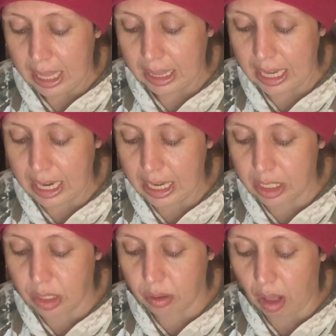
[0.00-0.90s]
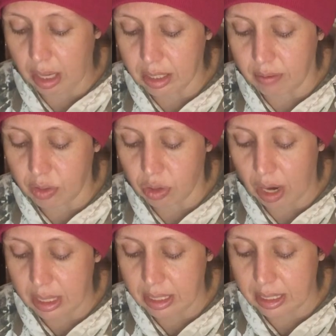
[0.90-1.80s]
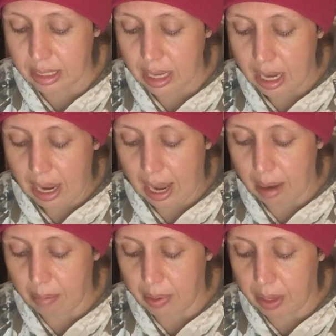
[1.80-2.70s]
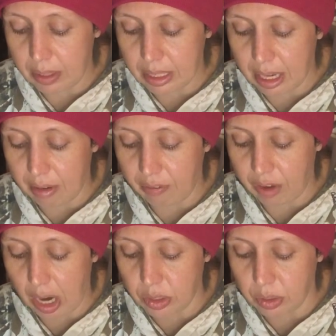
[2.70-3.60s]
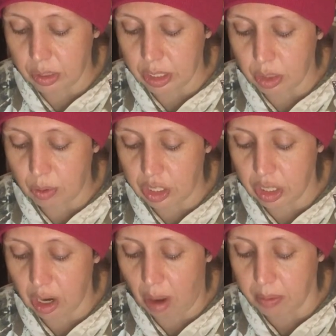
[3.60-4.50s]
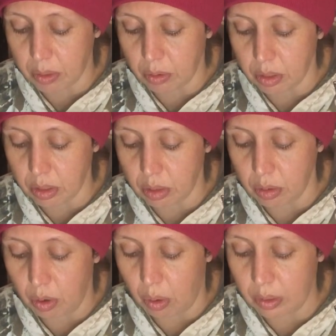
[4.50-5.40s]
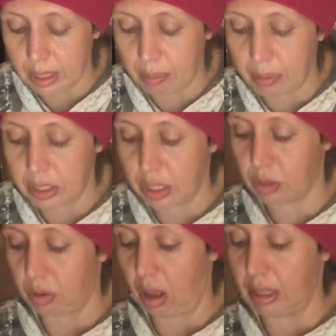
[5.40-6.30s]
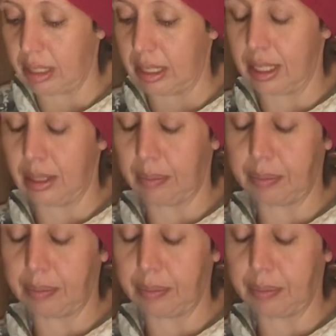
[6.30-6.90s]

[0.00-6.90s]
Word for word: leading to loss of trust, ambiguity of financial situation, obstacles to goals, and potential losses.